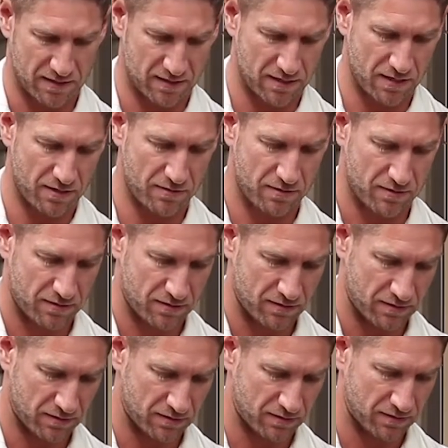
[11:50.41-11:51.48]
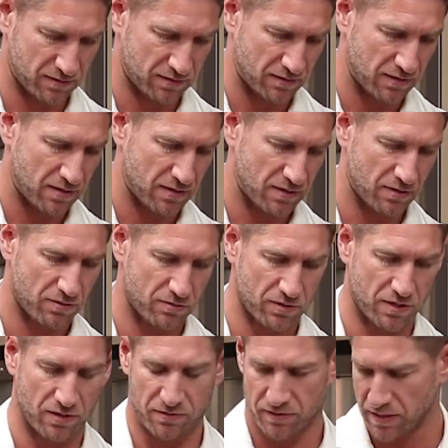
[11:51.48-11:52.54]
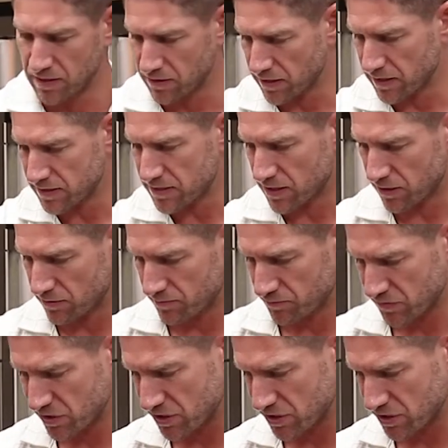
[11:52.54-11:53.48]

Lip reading: you go, all over there like so.